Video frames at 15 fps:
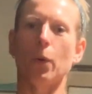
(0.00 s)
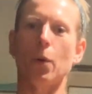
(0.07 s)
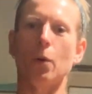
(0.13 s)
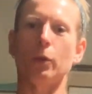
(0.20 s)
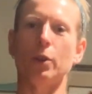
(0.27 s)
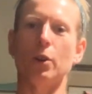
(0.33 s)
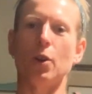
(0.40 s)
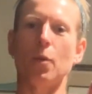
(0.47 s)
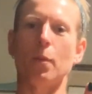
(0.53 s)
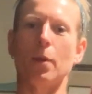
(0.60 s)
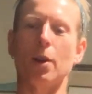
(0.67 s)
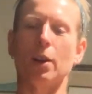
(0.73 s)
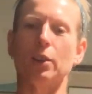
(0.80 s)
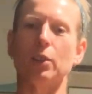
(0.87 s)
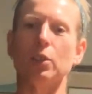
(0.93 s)
hold it open
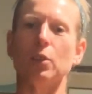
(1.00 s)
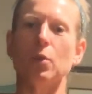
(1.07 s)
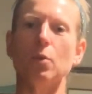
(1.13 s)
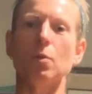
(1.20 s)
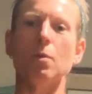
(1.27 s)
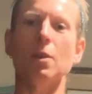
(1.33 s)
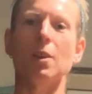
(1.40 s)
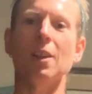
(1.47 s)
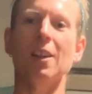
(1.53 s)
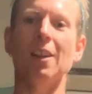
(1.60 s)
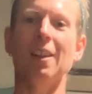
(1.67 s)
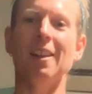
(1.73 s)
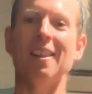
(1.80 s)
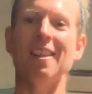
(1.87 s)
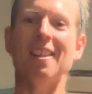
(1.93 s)
on 2.
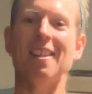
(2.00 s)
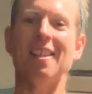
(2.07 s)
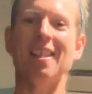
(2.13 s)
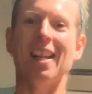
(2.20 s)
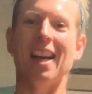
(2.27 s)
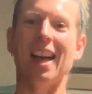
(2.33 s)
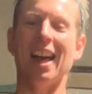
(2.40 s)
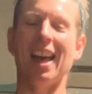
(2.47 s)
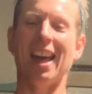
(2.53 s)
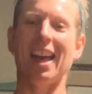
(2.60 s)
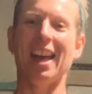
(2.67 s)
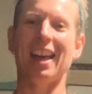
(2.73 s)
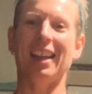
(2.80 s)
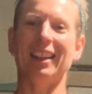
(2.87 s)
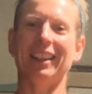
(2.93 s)

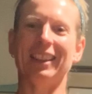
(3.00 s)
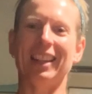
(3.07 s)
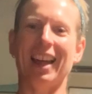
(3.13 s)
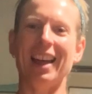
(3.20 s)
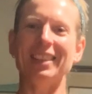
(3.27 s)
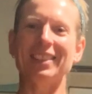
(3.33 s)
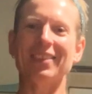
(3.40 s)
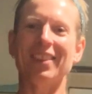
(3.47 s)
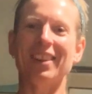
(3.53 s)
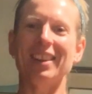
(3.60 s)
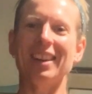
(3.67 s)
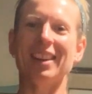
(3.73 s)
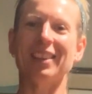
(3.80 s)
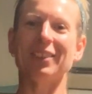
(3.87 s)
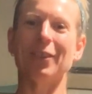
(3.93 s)
And last one,
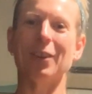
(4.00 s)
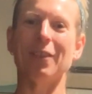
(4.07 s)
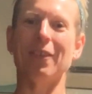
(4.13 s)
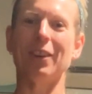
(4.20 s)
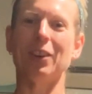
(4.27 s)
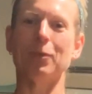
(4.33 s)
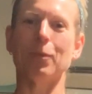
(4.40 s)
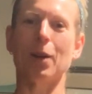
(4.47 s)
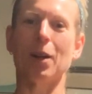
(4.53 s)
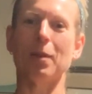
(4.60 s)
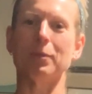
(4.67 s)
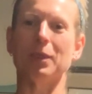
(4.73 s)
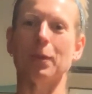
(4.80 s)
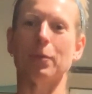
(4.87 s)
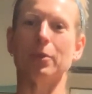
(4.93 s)
here's where we finish,
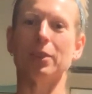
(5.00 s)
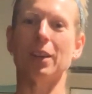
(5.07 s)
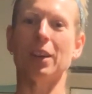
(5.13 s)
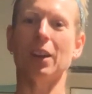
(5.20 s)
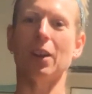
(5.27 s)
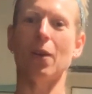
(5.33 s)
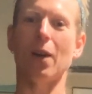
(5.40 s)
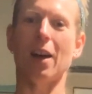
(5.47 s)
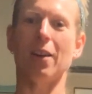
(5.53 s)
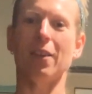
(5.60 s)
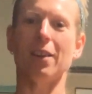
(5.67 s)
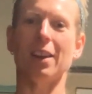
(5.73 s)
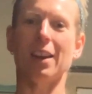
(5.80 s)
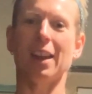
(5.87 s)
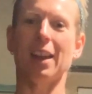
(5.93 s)
palms up. We're just gonna go out
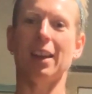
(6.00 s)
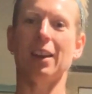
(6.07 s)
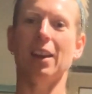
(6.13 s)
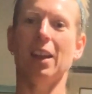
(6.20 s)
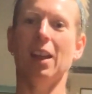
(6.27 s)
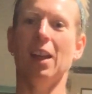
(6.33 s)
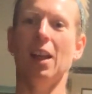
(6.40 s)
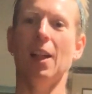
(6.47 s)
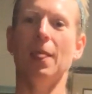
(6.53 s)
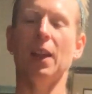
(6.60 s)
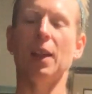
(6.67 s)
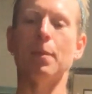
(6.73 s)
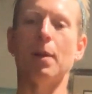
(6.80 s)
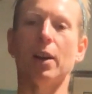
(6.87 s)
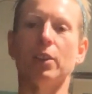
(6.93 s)
and in.
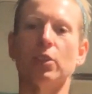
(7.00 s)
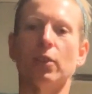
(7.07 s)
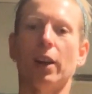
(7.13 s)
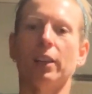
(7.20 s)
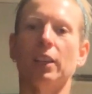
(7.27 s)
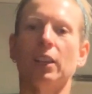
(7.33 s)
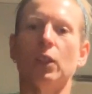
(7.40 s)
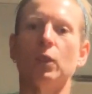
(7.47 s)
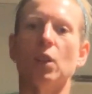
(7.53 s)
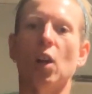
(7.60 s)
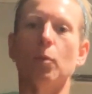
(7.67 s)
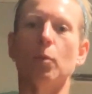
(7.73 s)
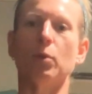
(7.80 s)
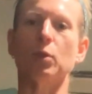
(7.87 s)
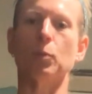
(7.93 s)
Think about directing those
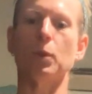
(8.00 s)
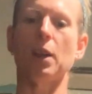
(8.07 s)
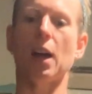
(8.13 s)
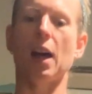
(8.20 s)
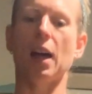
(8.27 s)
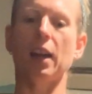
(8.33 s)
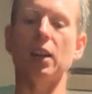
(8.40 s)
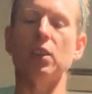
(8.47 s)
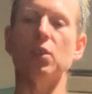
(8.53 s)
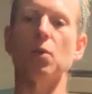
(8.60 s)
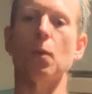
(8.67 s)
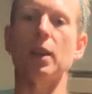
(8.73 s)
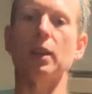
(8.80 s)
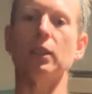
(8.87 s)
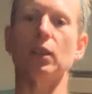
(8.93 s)
elbows behind your
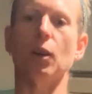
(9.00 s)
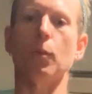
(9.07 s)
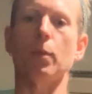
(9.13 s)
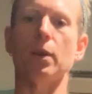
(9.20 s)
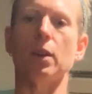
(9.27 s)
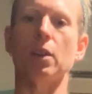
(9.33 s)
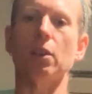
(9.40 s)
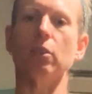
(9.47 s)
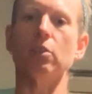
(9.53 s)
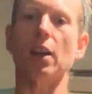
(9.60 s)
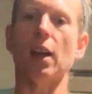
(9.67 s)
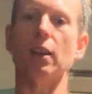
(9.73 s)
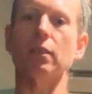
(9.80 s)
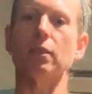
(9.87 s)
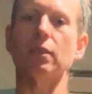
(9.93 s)
waist, opening your
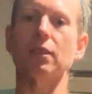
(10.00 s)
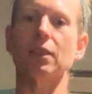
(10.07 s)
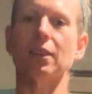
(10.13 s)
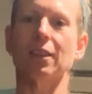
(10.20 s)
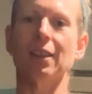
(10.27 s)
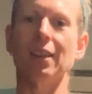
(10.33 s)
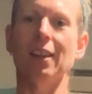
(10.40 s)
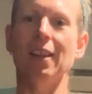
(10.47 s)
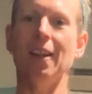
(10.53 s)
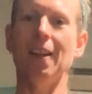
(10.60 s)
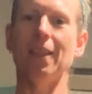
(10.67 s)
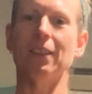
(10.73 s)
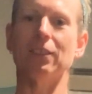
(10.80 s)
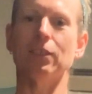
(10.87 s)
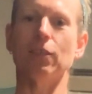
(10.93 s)
chest.
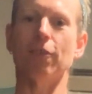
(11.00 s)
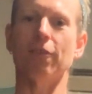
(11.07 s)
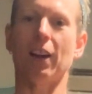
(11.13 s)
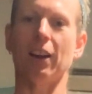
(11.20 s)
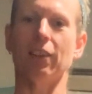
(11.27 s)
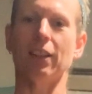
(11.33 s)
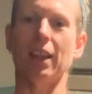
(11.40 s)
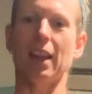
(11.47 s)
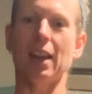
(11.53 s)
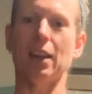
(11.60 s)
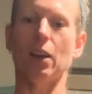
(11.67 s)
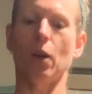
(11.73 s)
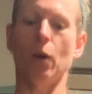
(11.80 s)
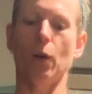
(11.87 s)
This is your final 8.